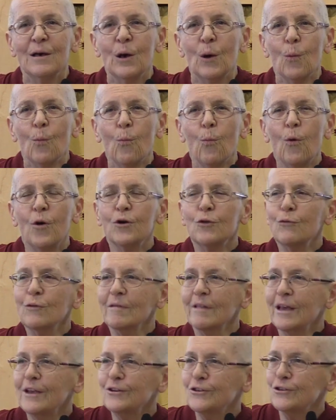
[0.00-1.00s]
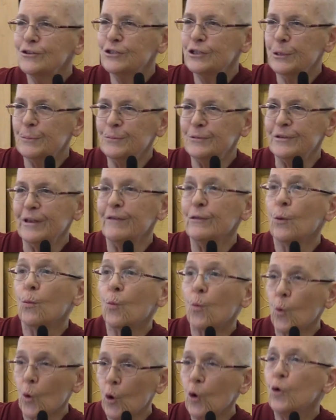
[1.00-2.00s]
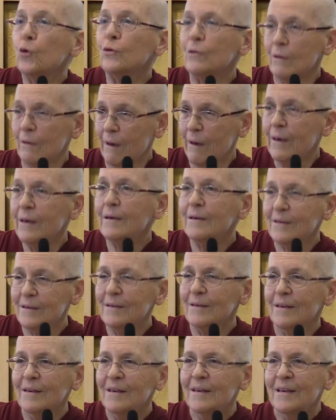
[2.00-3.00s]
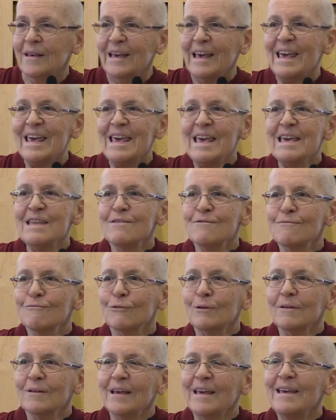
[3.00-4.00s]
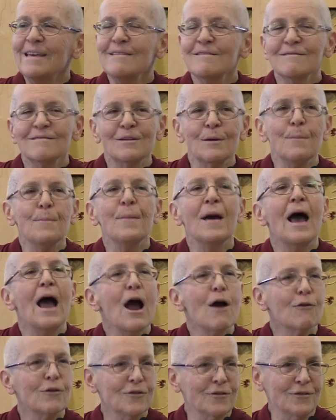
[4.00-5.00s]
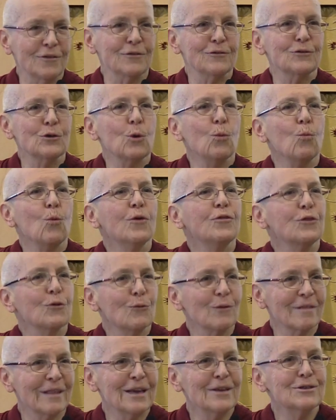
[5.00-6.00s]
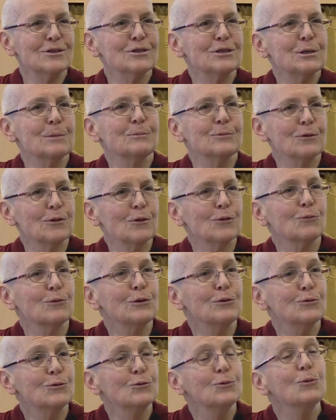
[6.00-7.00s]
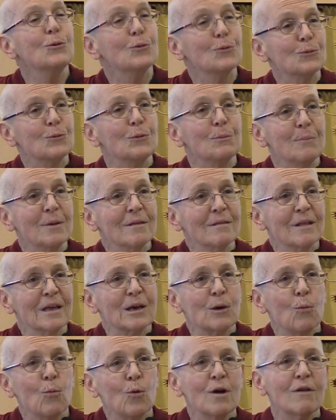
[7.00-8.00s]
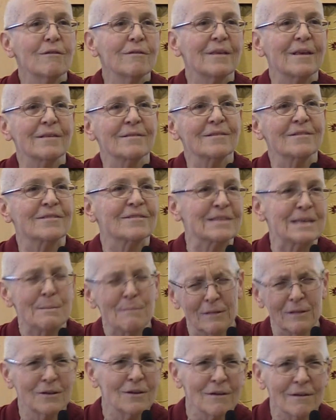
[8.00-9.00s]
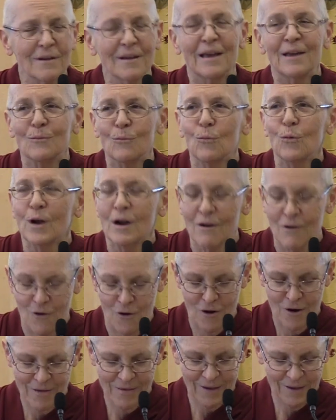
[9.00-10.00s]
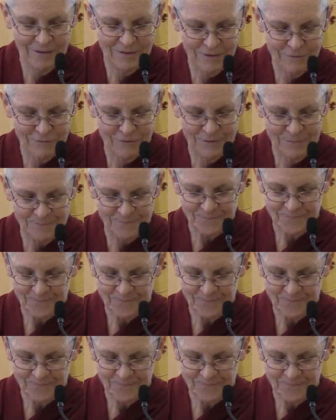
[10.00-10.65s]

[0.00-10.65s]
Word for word: what are relationships in the world like in, in comparison to what the relationship to the three jewels would be? Like, where are they similar and where are they different?